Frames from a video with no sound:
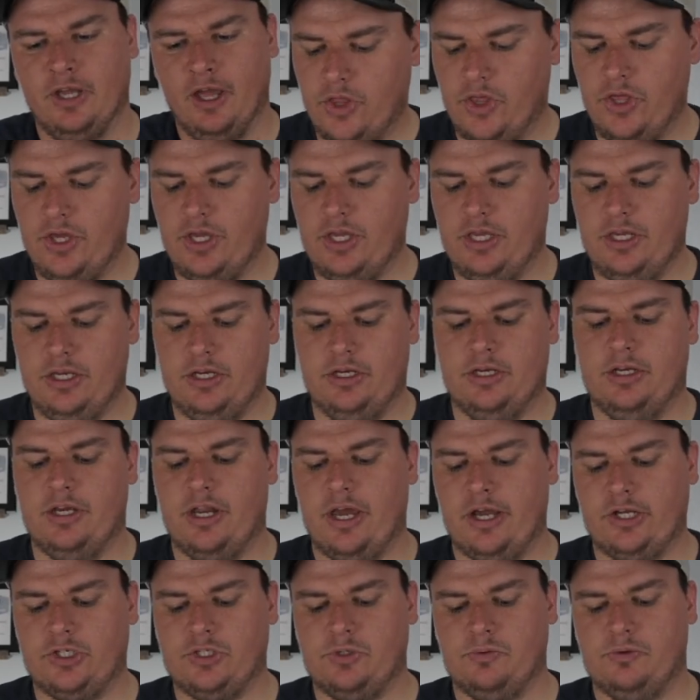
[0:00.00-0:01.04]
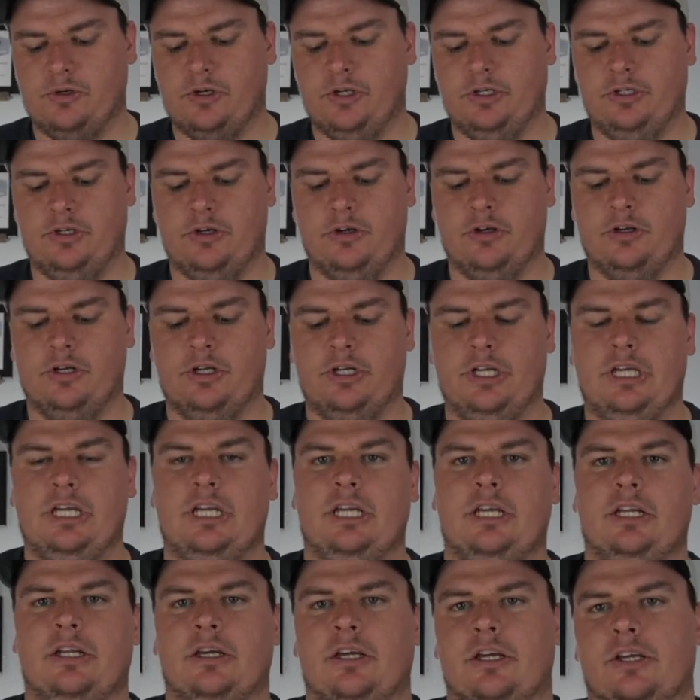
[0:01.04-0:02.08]
The next one you're gonna
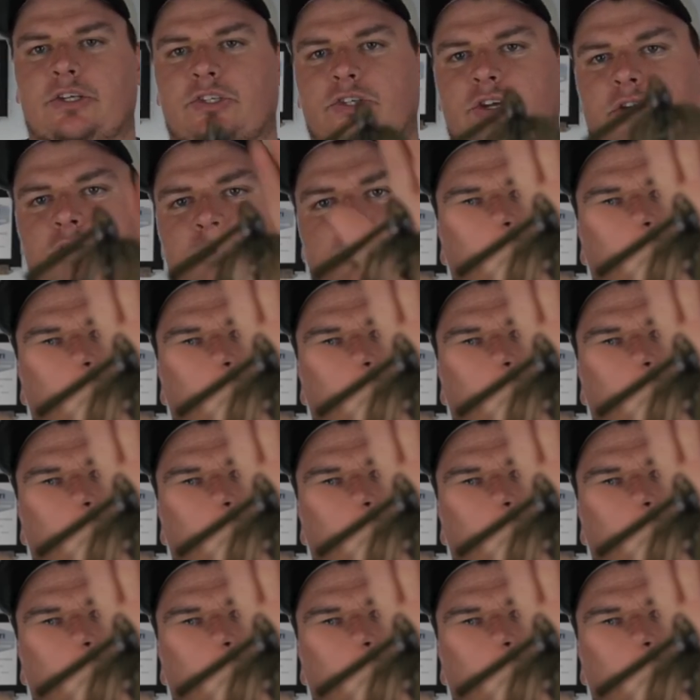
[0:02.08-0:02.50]
need is gonna